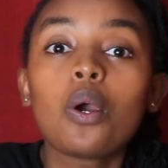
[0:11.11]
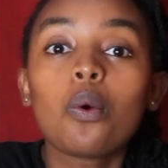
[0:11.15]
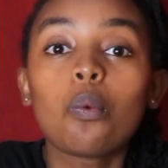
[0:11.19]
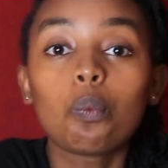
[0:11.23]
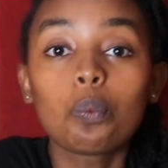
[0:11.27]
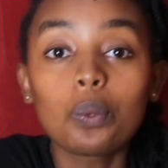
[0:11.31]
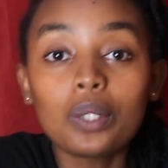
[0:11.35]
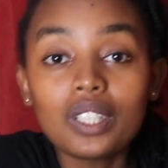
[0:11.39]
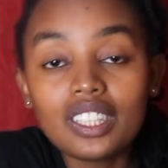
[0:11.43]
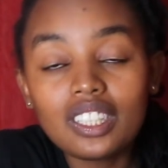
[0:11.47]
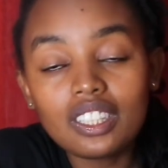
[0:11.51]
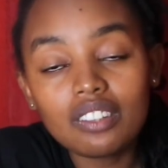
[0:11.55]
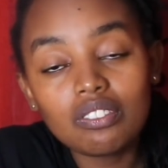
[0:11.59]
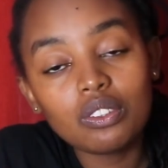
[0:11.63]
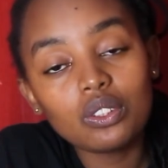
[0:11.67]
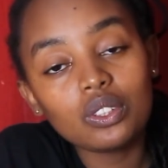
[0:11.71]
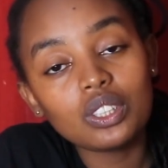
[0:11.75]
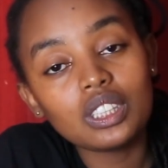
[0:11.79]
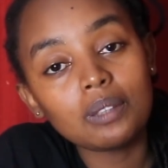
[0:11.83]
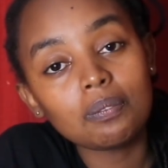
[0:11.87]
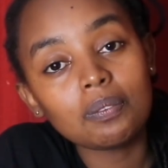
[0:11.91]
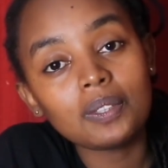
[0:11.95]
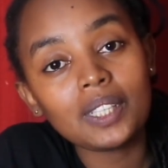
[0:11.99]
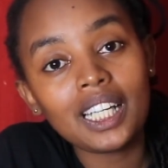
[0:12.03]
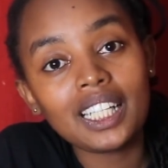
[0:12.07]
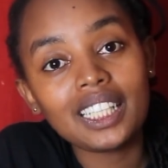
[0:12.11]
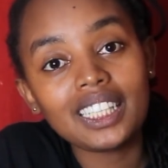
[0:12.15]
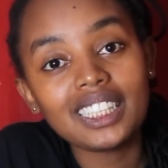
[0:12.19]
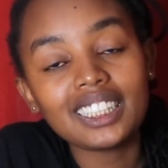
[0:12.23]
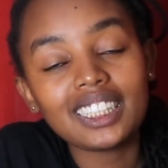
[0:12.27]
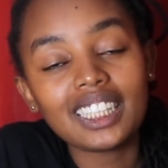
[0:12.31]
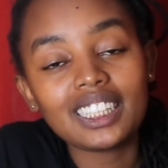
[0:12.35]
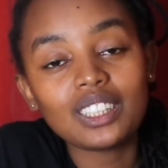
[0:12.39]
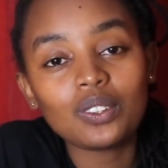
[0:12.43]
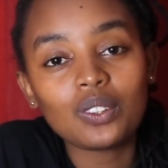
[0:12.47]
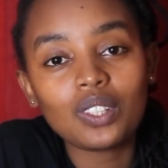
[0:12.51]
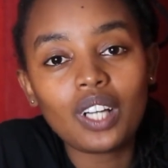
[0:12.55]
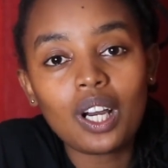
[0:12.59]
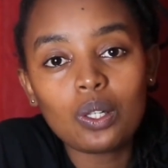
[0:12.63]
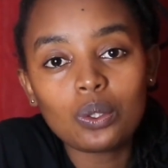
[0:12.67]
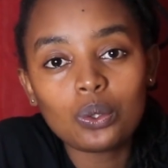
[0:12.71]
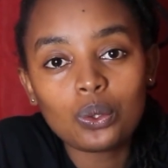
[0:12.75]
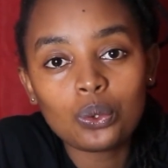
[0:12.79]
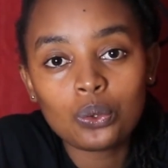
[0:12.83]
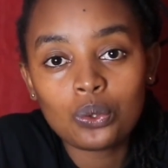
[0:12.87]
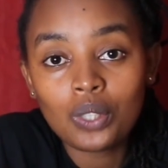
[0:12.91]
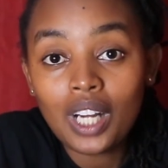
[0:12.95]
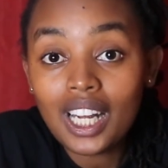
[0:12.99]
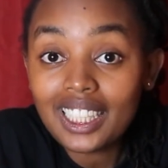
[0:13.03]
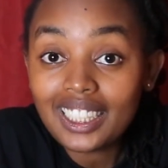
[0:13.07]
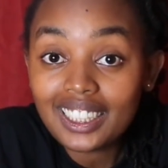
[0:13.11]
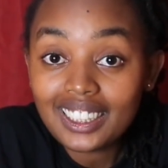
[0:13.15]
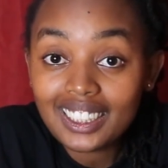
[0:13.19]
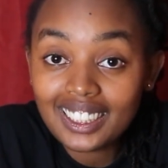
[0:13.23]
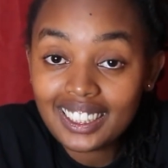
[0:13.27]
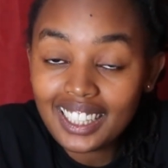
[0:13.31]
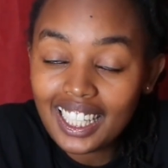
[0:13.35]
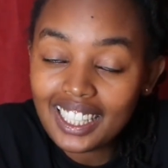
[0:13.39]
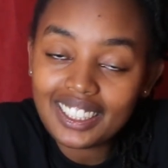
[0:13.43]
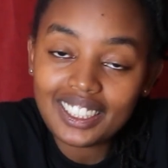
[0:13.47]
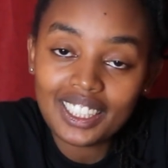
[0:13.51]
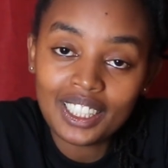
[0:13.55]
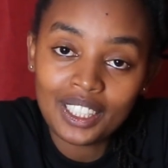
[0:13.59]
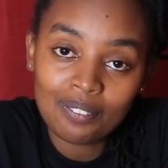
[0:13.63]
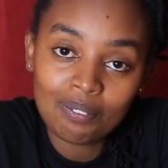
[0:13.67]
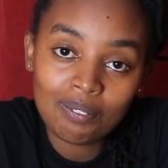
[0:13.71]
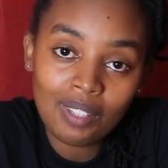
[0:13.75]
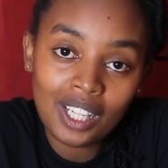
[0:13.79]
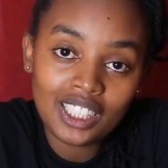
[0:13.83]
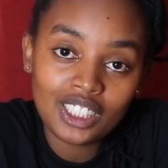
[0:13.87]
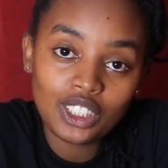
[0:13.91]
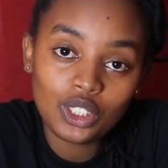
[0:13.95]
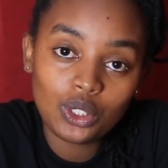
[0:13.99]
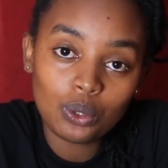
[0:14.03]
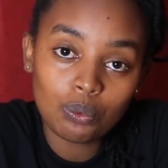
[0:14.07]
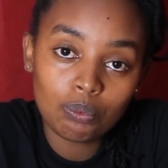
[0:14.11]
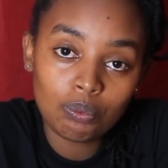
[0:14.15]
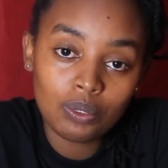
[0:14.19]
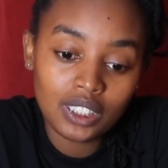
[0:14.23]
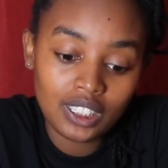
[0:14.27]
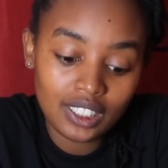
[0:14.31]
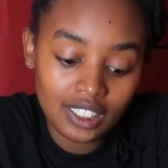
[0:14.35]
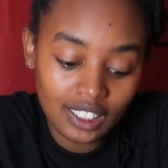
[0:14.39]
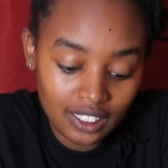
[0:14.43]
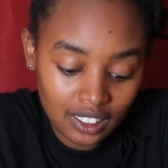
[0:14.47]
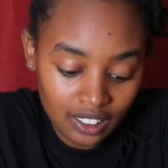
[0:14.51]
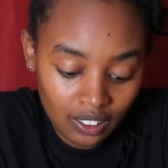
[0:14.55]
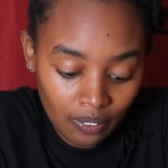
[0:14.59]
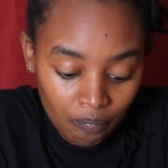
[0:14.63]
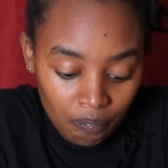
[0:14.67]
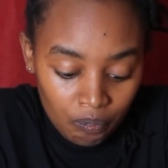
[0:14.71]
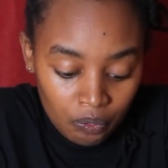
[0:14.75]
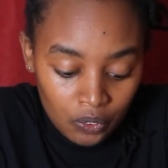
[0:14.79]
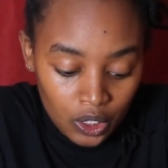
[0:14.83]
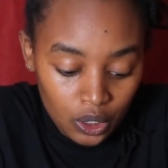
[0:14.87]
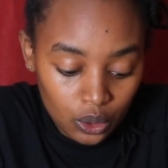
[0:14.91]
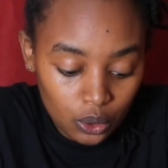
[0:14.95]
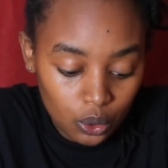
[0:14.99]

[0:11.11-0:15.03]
We give you tips and insights on how to run, start and manage your business.